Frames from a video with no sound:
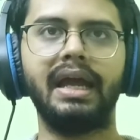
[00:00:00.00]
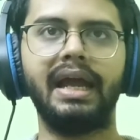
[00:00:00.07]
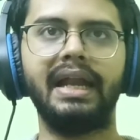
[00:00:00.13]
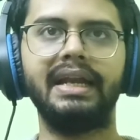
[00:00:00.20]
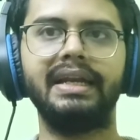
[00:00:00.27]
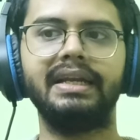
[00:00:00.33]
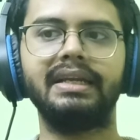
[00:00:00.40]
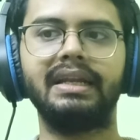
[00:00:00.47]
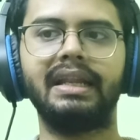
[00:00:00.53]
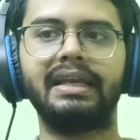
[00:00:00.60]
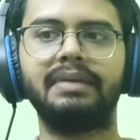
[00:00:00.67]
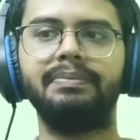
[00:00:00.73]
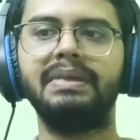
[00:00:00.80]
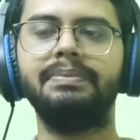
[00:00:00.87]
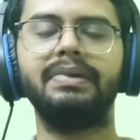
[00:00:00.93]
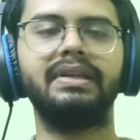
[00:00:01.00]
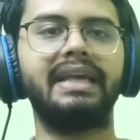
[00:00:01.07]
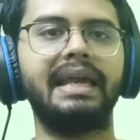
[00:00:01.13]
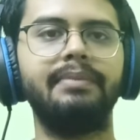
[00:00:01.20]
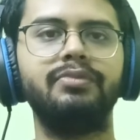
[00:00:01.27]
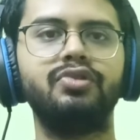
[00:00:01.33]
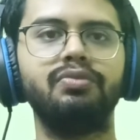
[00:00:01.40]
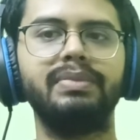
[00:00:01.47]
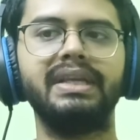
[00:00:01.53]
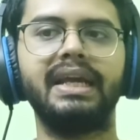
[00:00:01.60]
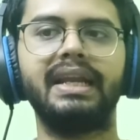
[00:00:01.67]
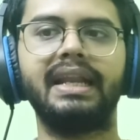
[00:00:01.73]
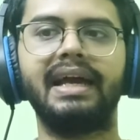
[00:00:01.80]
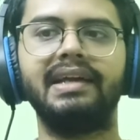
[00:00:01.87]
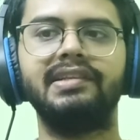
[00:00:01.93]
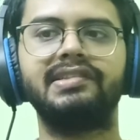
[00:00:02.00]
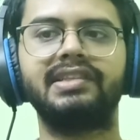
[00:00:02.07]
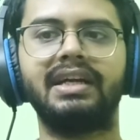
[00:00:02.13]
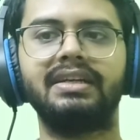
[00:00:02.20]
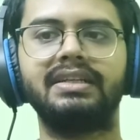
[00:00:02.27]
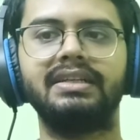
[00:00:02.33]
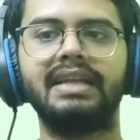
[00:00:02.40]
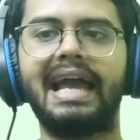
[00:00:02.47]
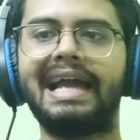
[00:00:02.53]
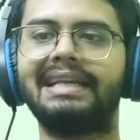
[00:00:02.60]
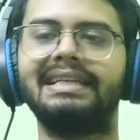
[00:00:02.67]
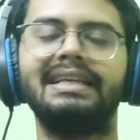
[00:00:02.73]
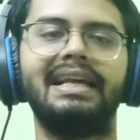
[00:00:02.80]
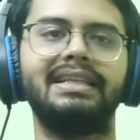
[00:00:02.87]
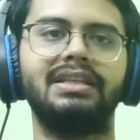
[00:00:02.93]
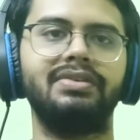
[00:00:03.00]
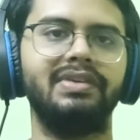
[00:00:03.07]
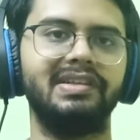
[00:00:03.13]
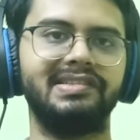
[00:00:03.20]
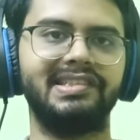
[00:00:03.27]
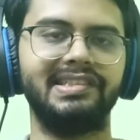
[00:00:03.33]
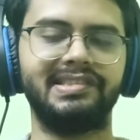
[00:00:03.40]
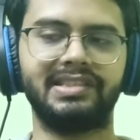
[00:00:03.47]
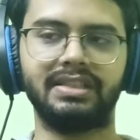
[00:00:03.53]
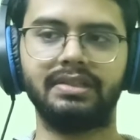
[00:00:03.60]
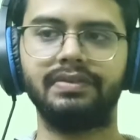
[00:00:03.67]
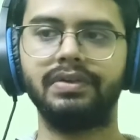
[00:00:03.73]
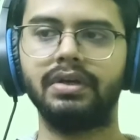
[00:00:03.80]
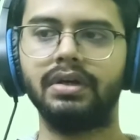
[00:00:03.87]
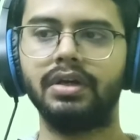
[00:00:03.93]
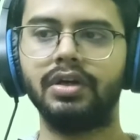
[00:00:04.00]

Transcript: and like people came to me and I started acting like the real sister.